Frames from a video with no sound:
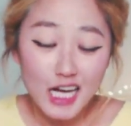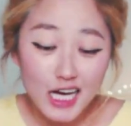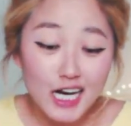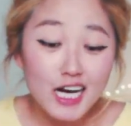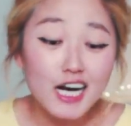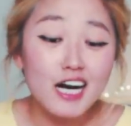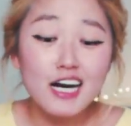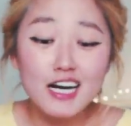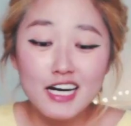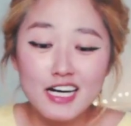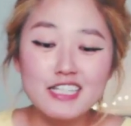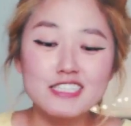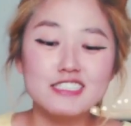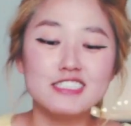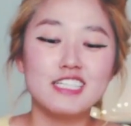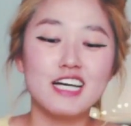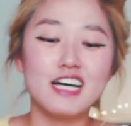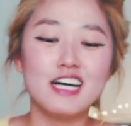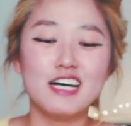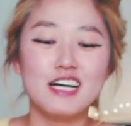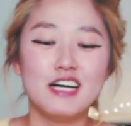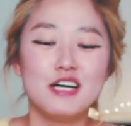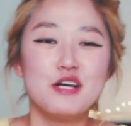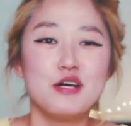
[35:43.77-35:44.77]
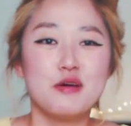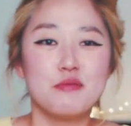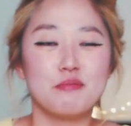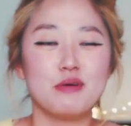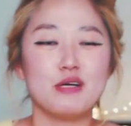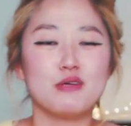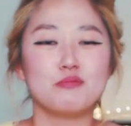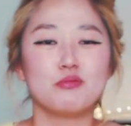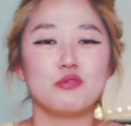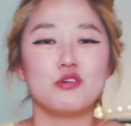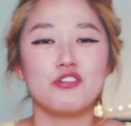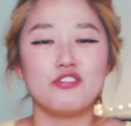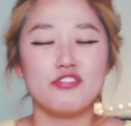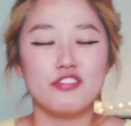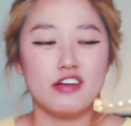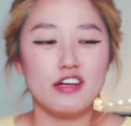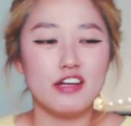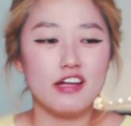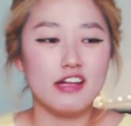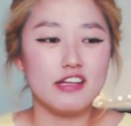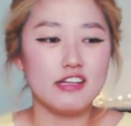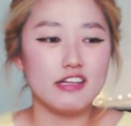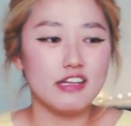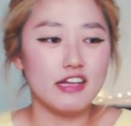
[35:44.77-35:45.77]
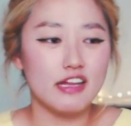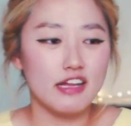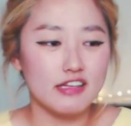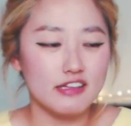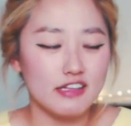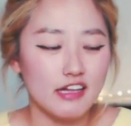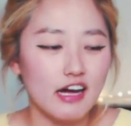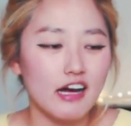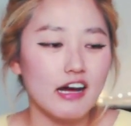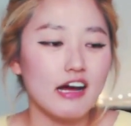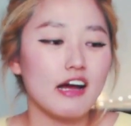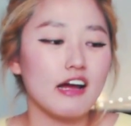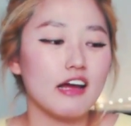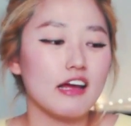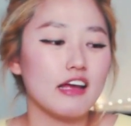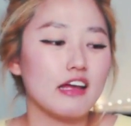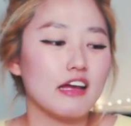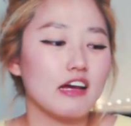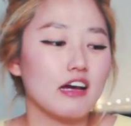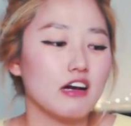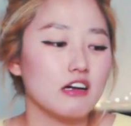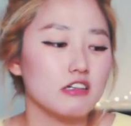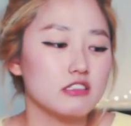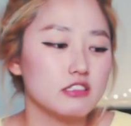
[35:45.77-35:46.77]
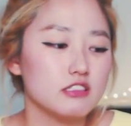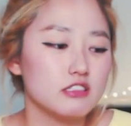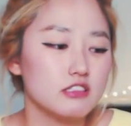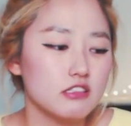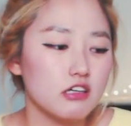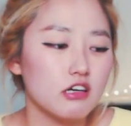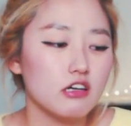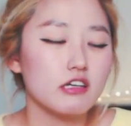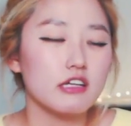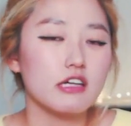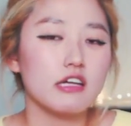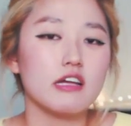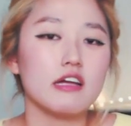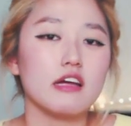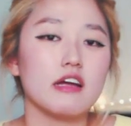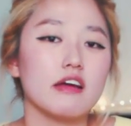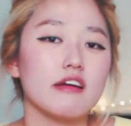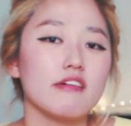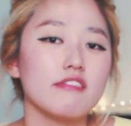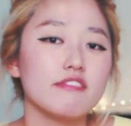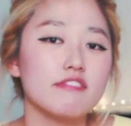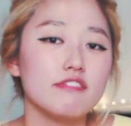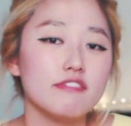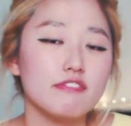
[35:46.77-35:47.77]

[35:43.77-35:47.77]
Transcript: And my boyfriend and I are starting